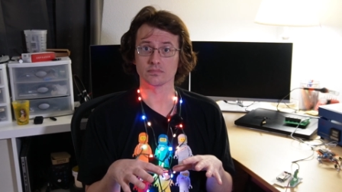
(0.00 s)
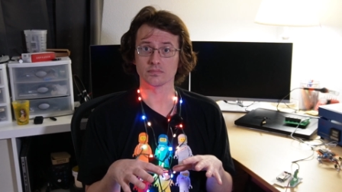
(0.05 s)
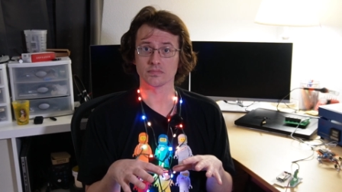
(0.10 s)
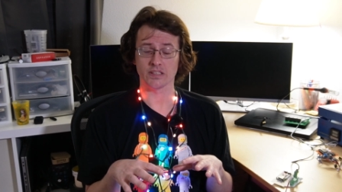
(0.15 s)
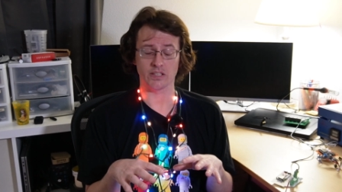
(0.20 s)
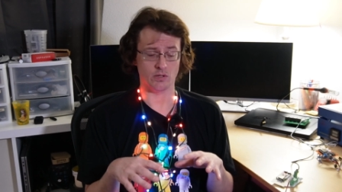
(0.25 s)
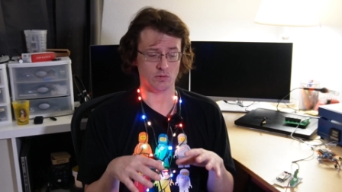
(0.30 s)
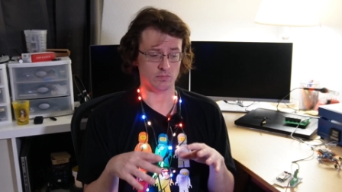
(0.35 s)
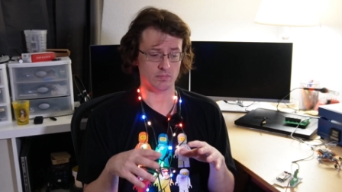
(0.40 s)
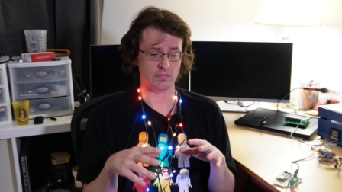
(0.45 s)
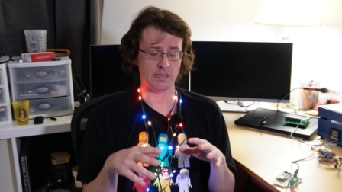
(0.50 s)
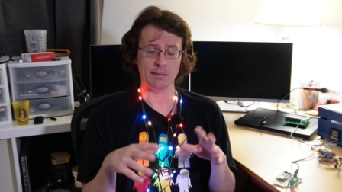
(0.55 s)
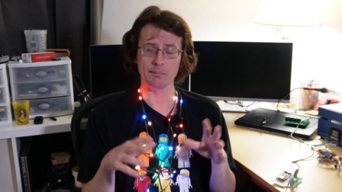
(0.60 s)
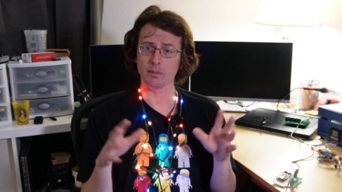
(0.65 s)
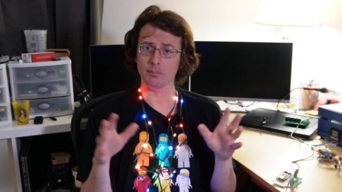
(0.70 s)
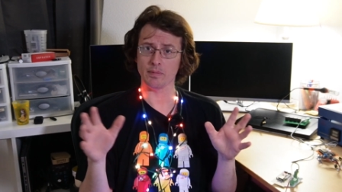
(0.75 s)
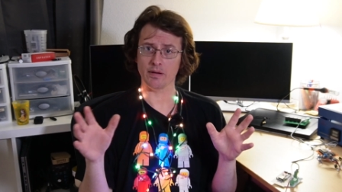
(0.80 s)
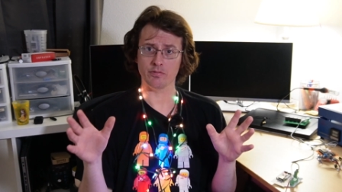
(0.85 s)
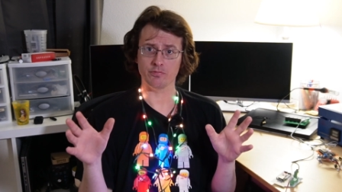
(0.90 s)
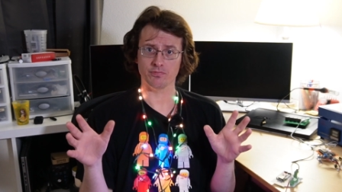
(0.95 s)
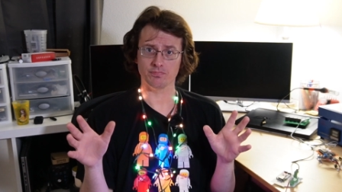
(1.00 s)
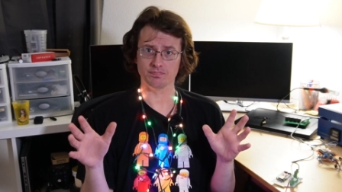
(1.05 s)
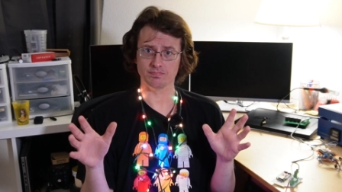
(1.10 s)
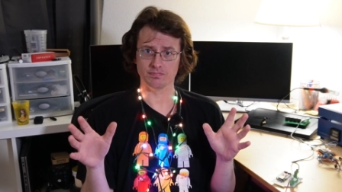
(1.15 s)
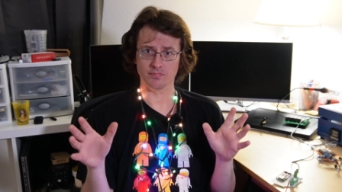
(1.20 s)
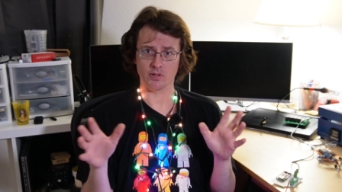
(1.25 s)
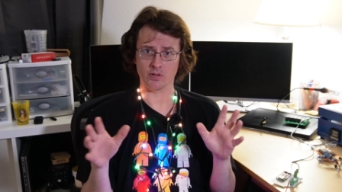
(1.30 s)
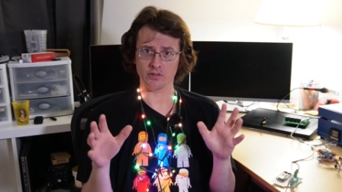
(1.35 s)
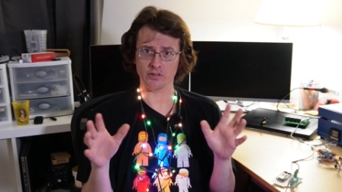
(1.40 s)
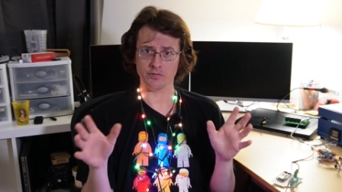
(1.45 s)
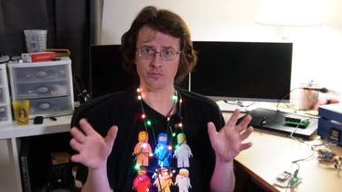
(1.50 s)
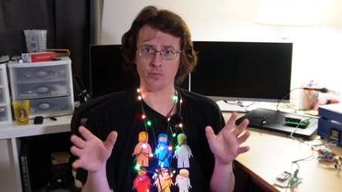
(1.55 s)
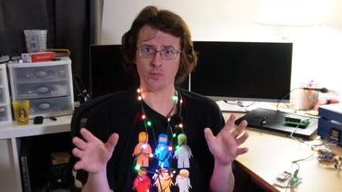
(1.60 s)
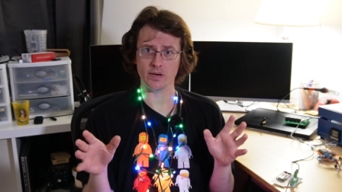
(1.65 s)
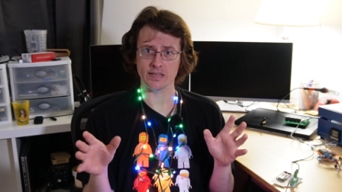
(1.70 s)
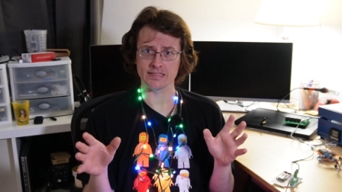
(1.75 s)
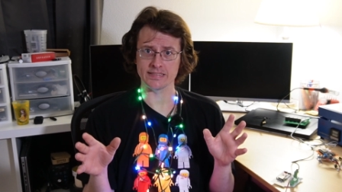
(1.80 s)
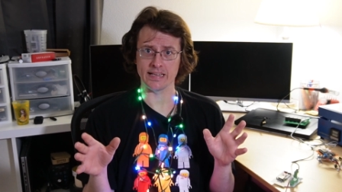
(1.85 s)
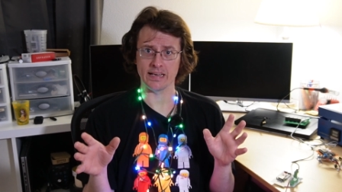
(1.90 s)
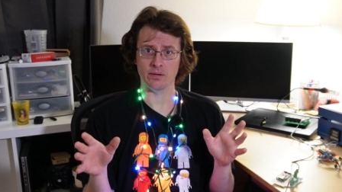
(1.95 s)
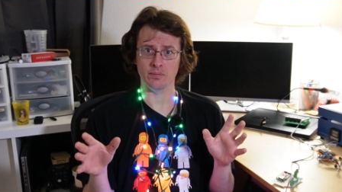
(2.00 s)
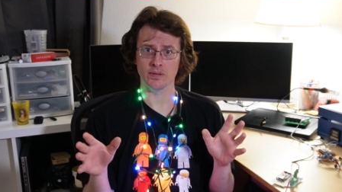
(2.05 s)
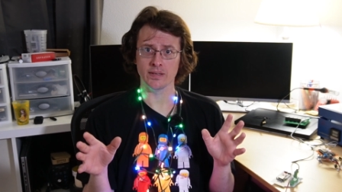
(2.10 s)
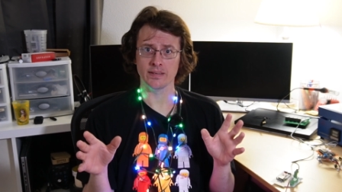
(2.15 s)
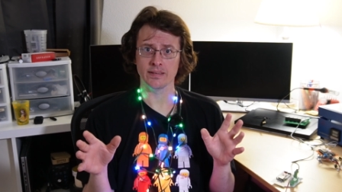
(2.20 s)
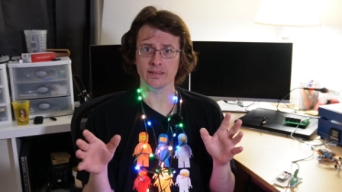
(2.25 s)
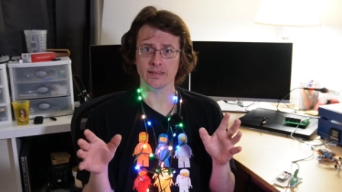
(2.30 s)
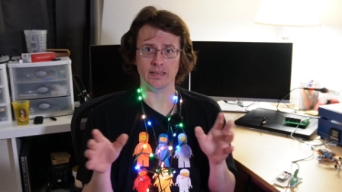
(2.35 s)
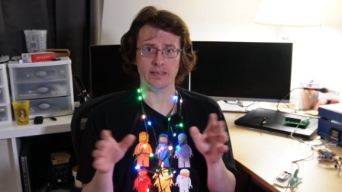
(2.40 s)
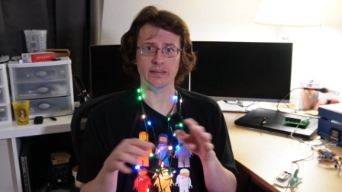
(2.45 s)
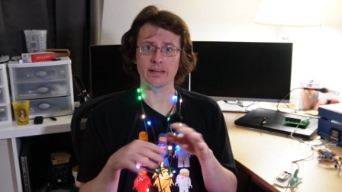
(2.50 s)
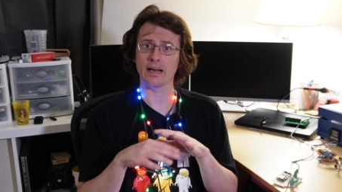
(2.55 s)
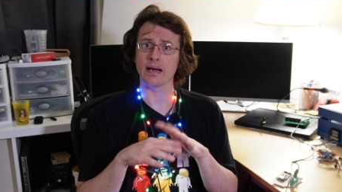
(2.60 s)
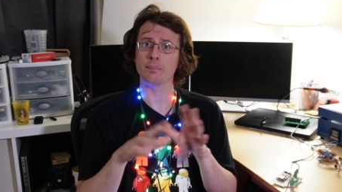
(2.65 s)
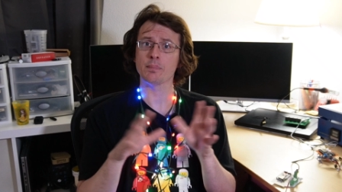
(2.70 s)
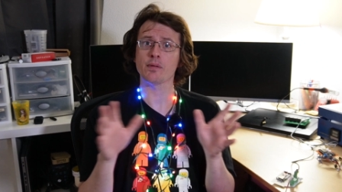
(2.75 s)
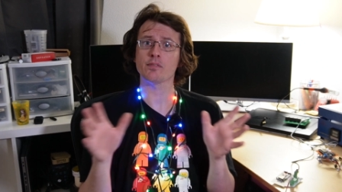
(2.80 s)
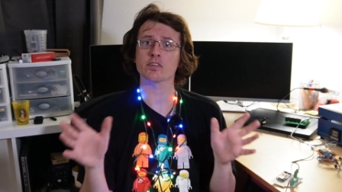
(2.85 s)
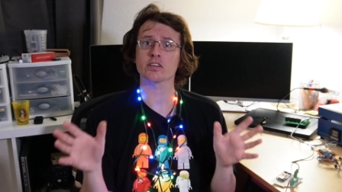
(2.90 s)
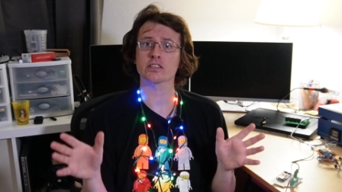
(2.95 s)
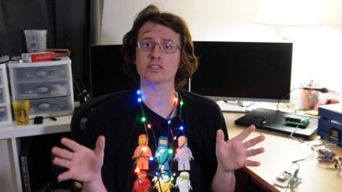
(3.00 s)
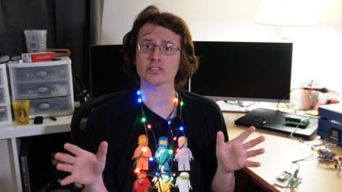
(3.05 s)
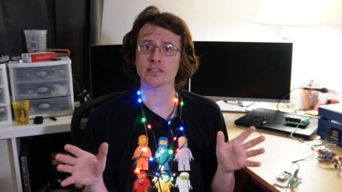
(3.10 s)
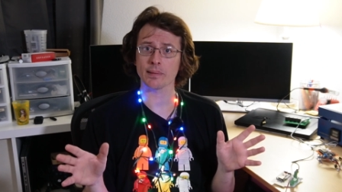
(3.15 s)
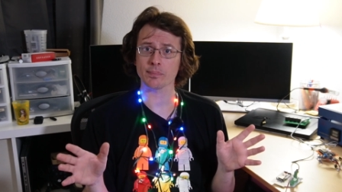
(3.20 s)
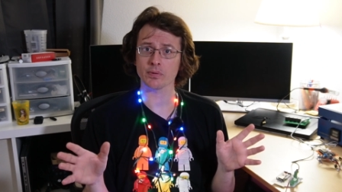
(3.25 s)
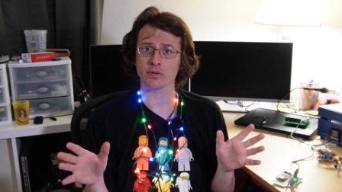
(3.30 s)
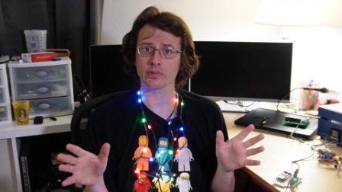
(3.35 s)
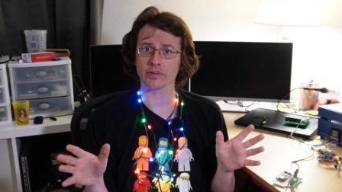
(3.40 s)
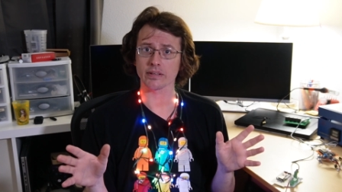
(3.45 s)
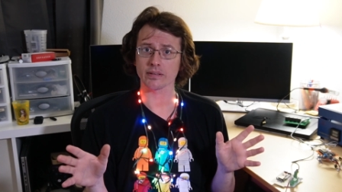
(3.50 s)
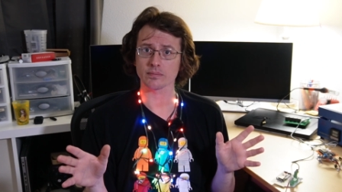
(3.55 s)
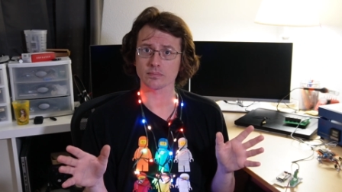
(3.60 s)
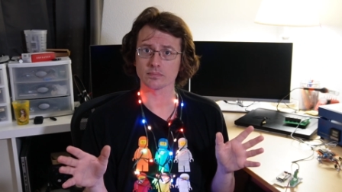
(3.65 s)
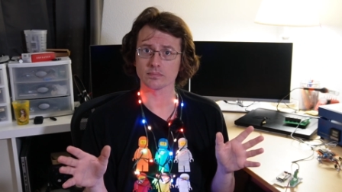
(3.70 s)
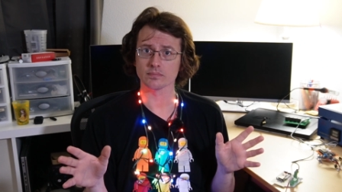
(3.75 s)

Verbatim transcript: You know, I'm in my early forties now, and I'm never going to stop learning.